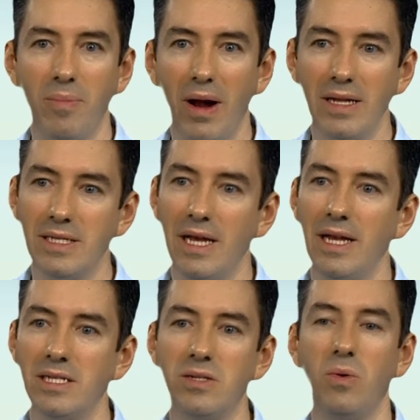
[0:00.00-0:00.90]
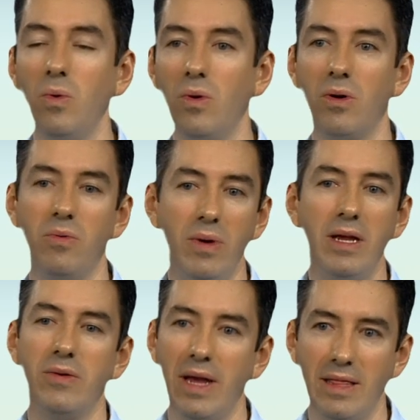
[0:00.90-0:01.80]
process or
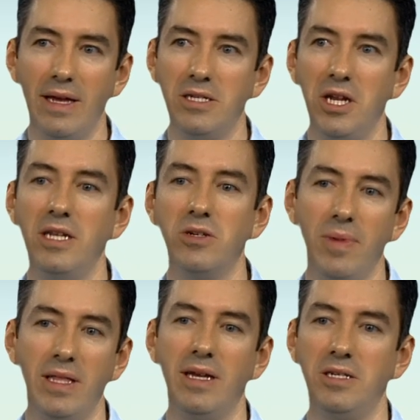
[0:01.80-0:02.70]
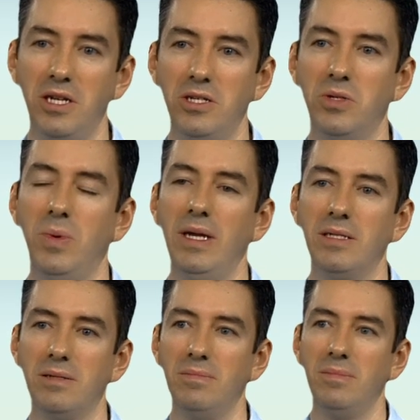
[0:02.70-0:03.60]
recreate that change or make that change twice.